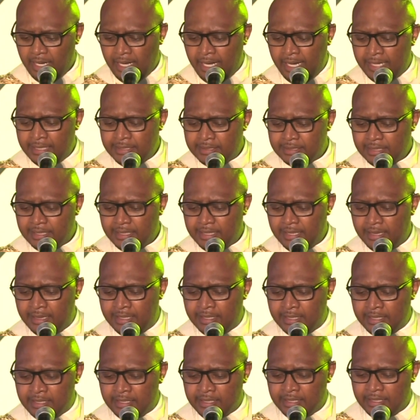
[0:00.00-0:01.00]
And
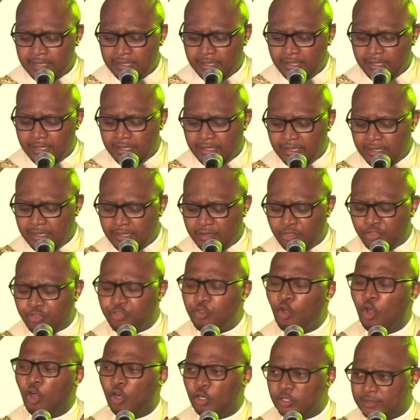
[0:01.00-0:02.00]
the
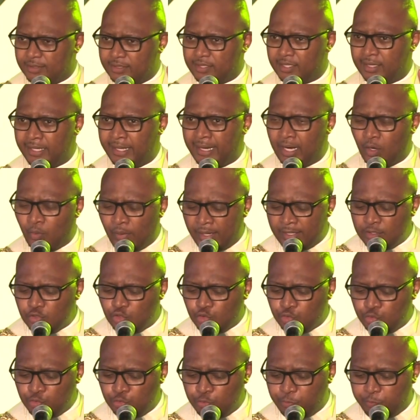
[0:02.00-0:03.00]
thought that I want
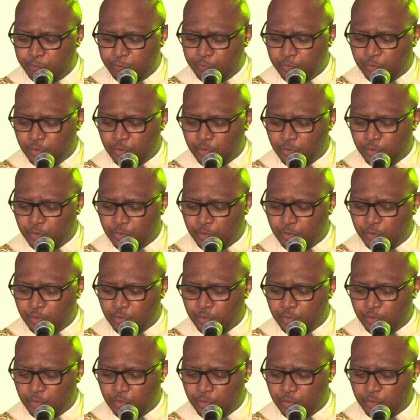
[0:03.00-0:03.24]
to